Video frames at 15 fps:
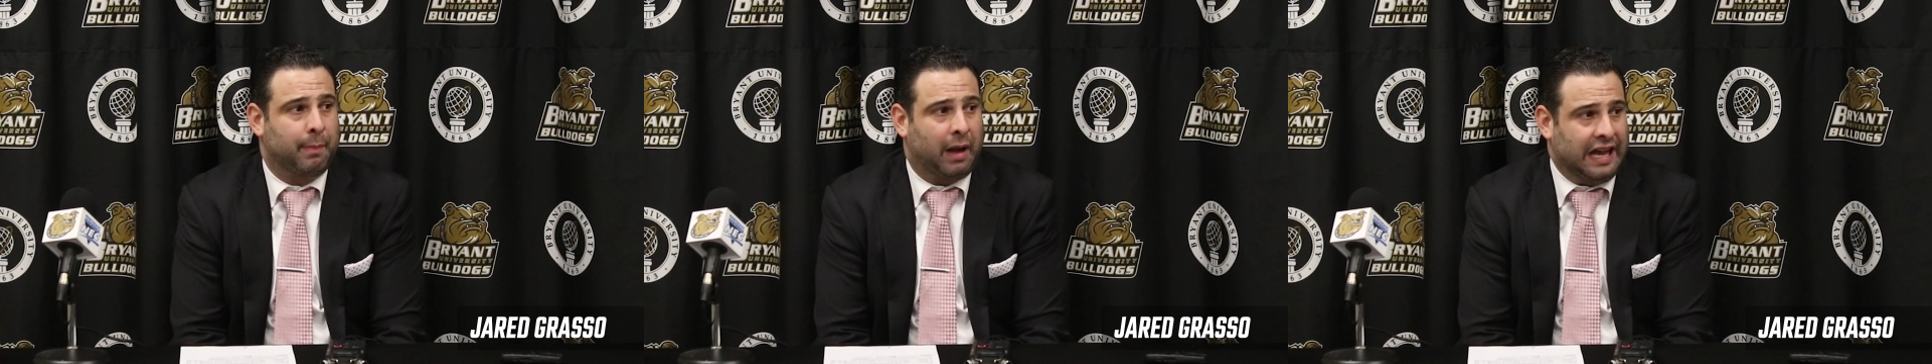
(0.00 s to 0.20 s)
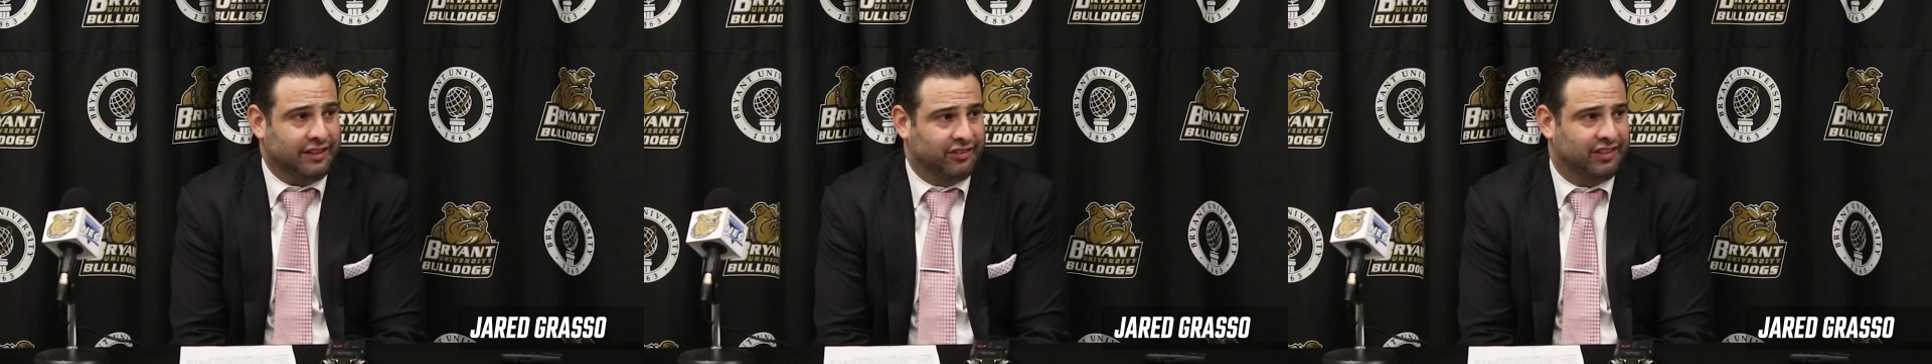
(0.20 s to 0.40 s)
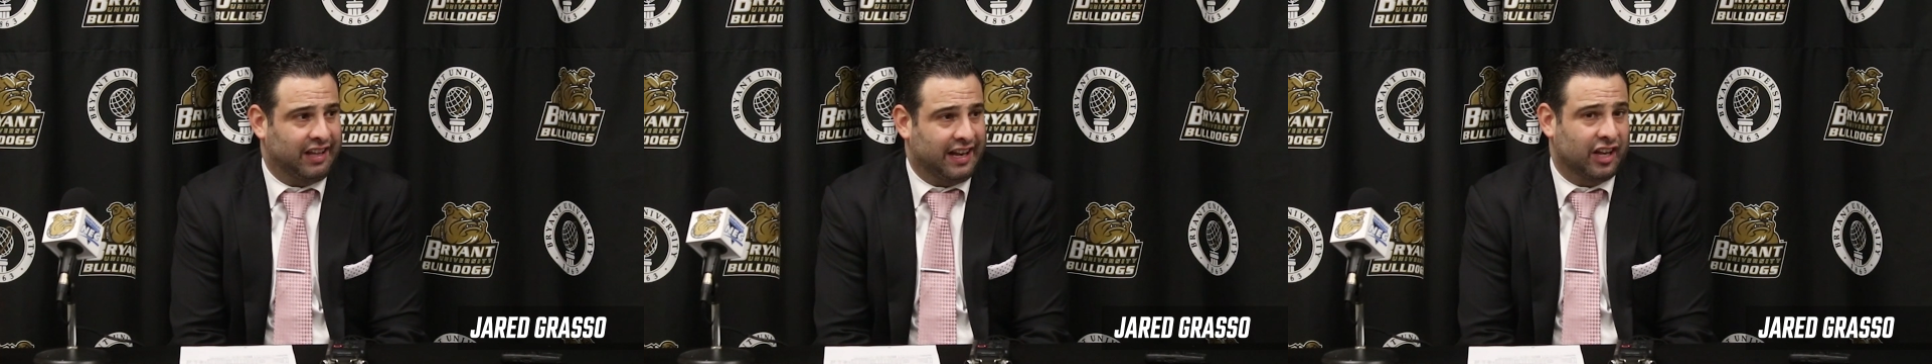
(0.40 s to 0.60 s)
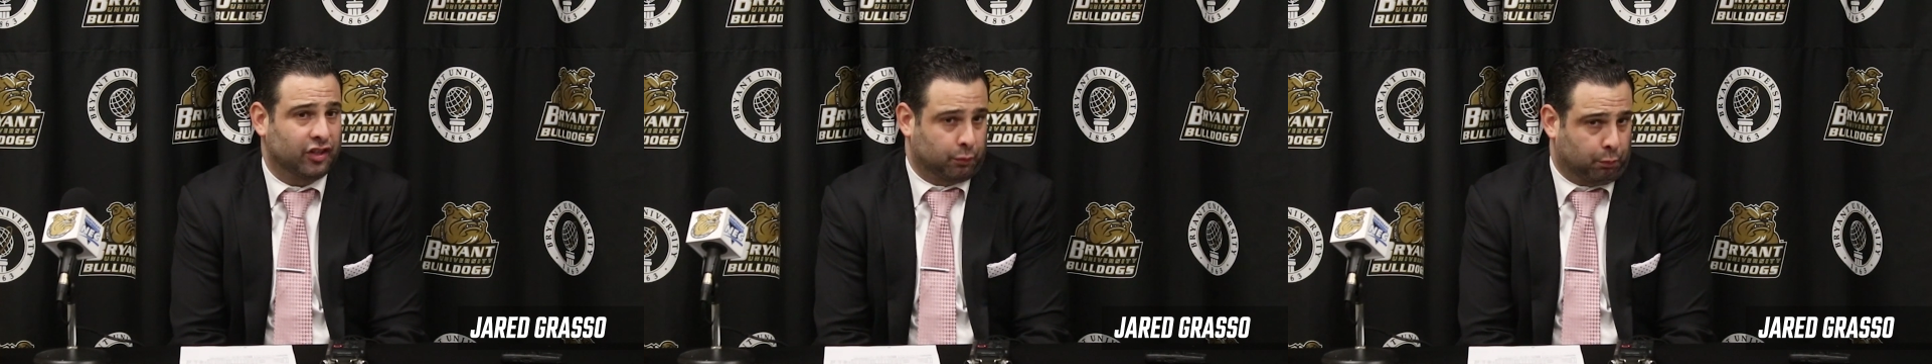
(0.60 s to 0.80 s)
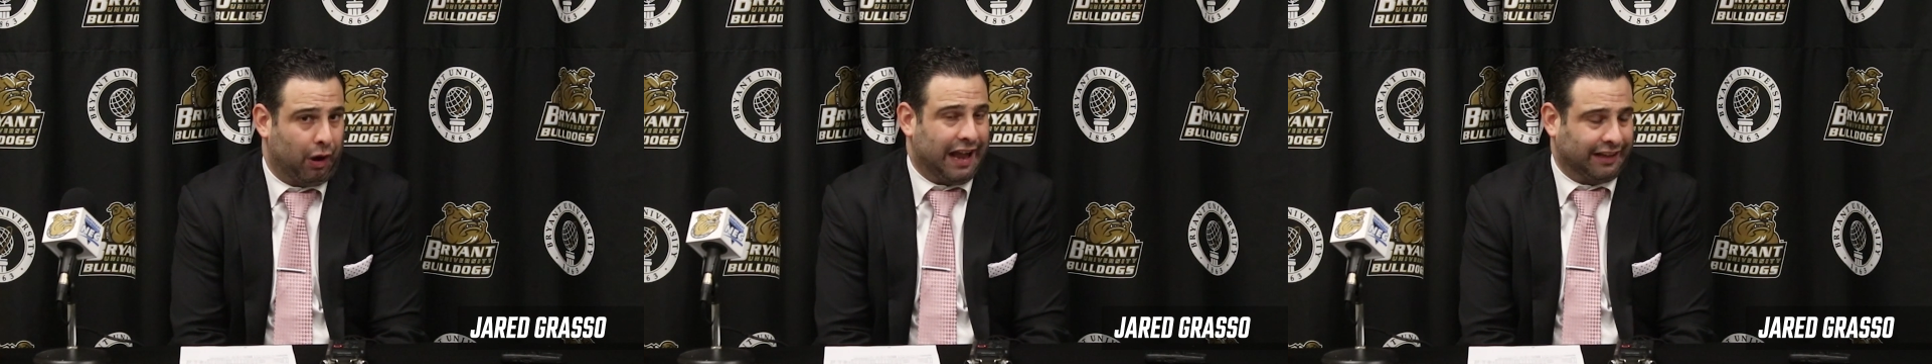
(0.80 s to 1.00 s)
mindset, and
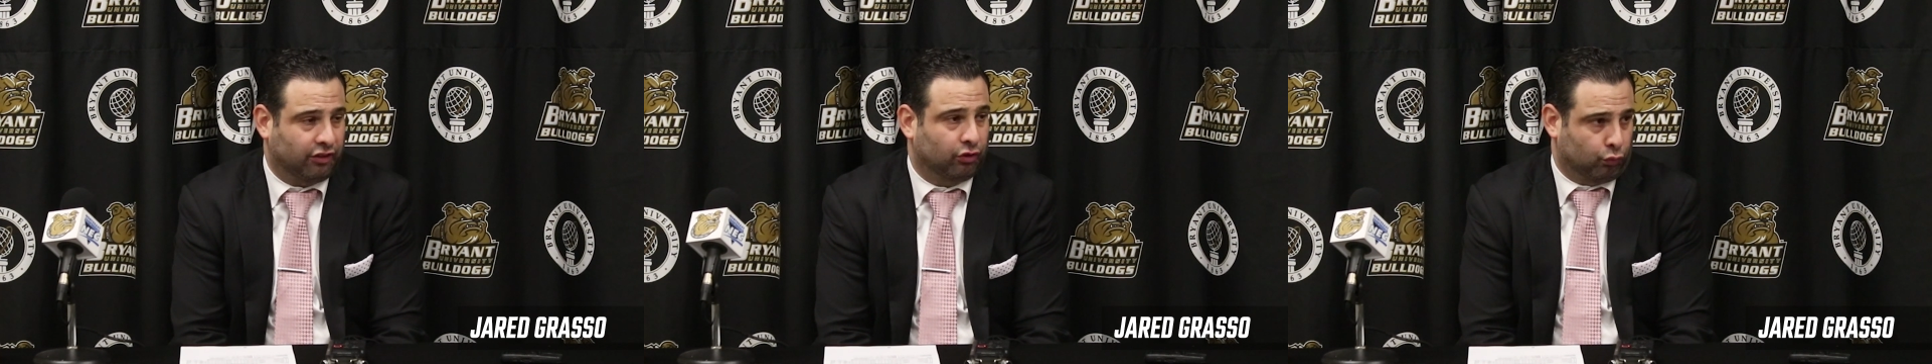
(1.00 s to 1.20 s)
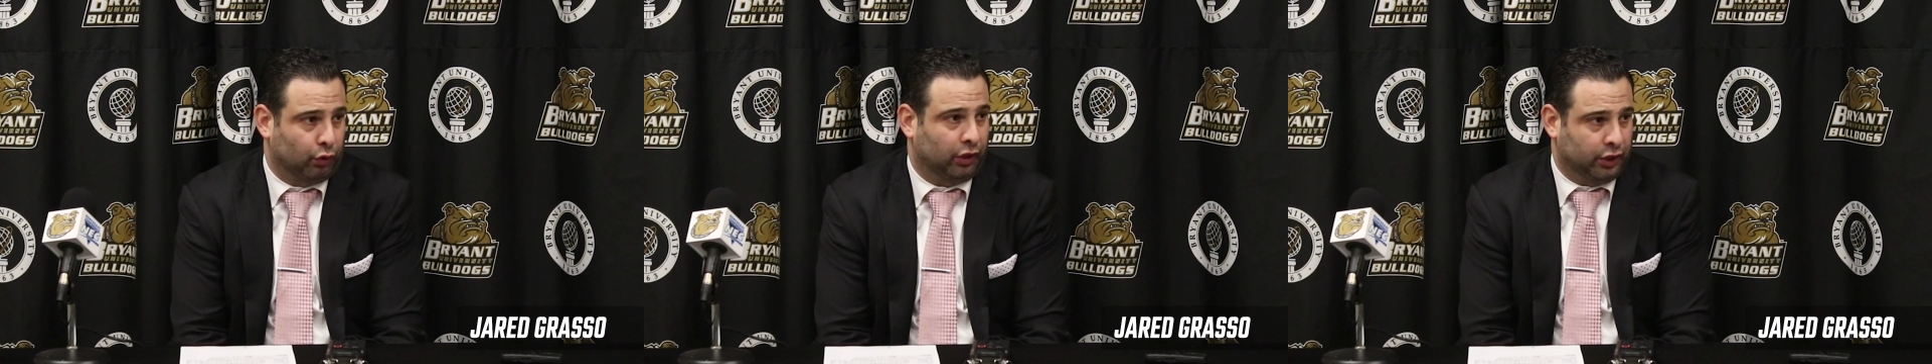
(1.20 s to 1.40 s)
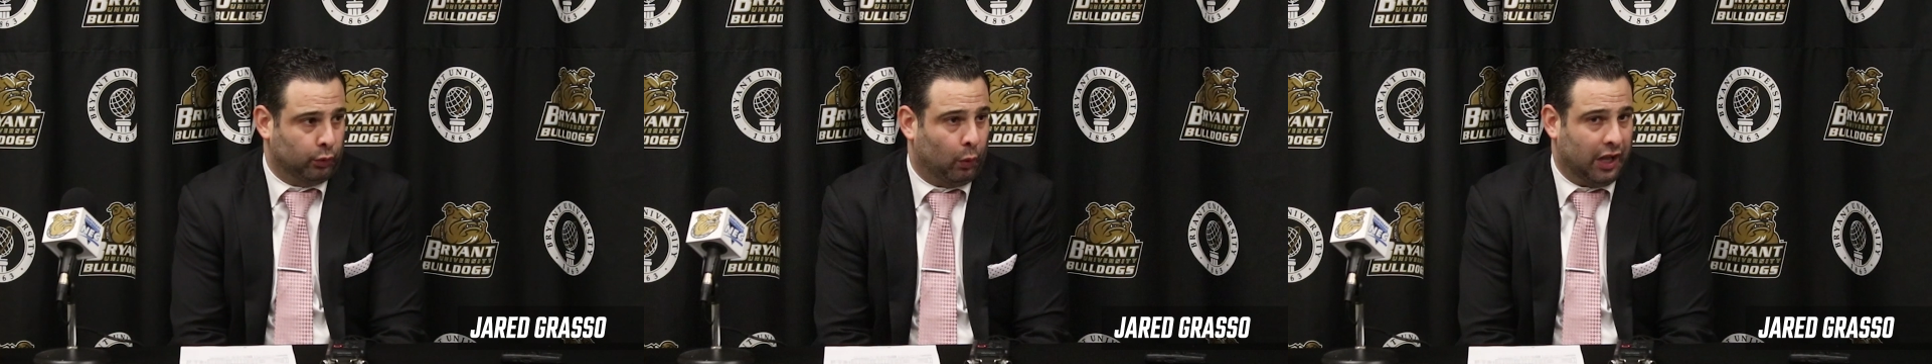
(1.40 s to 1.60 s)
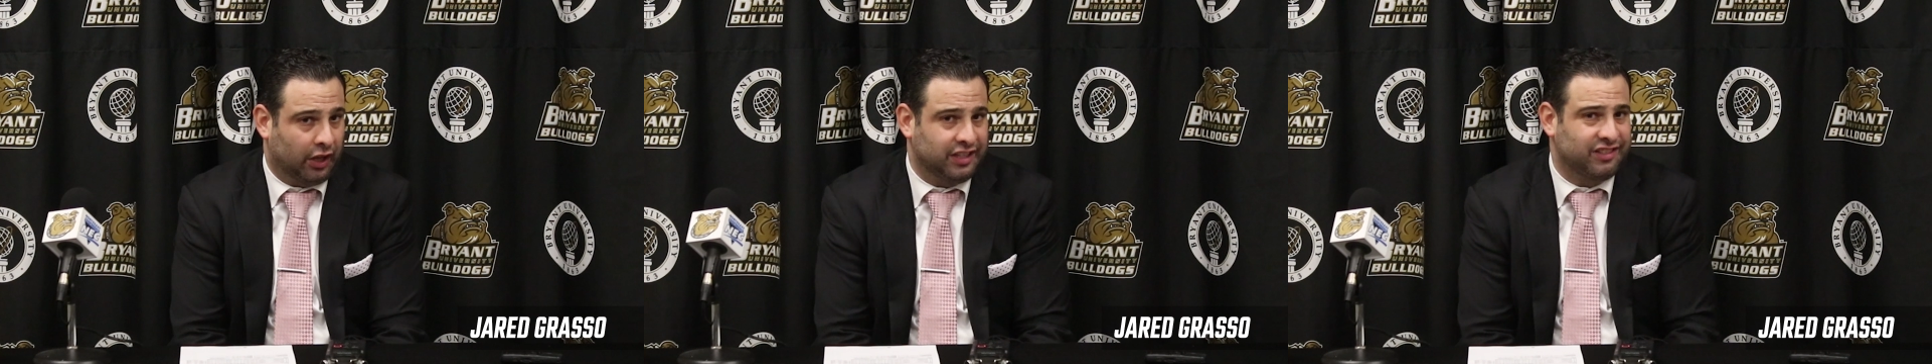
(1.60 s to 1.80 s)
has practiced really well.